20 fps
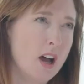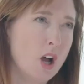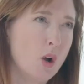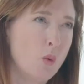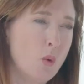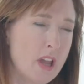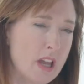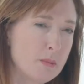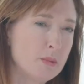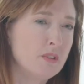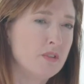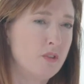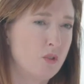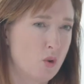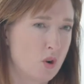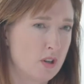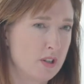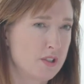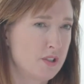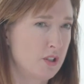a week
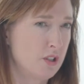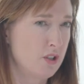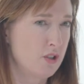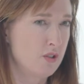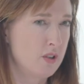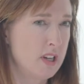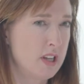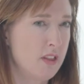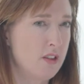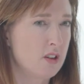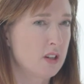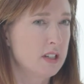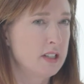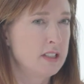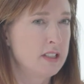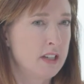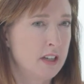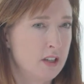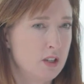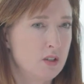before surgery, they're going to
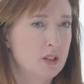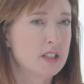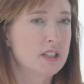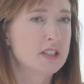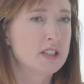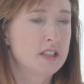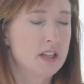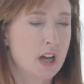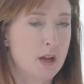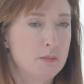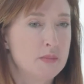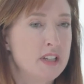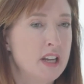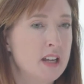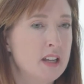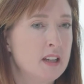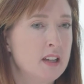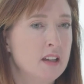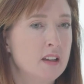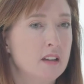tell you to stop
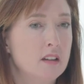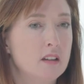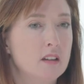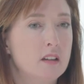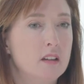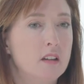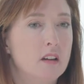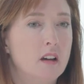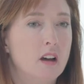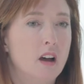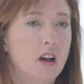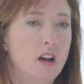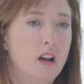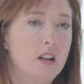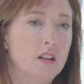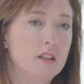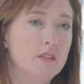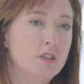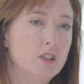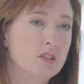taking
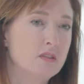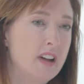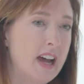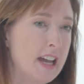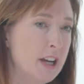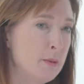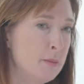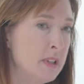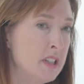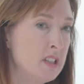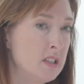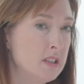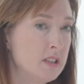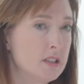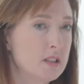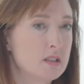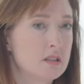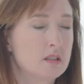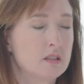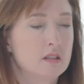all of your
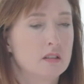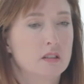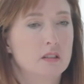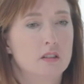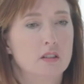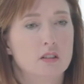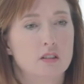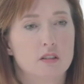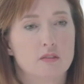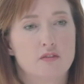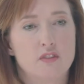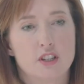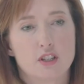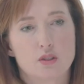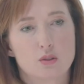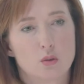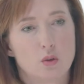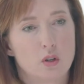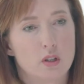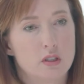vitamins, your
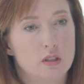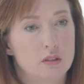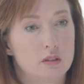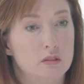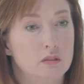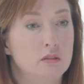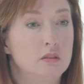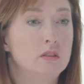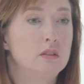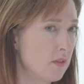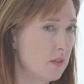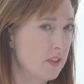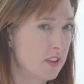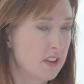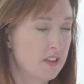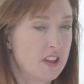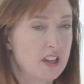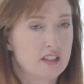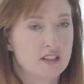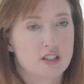fish oil, the
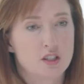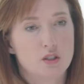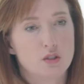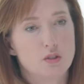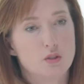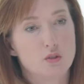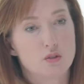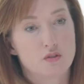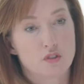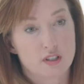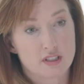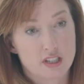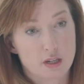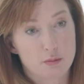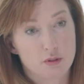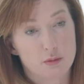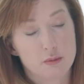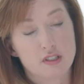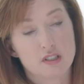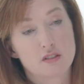things that you use for
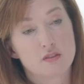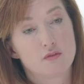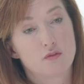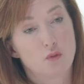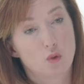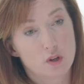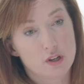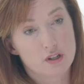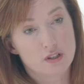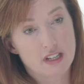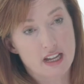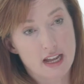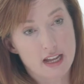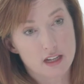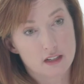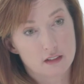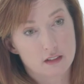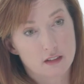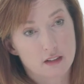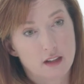supplements for your
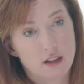diet.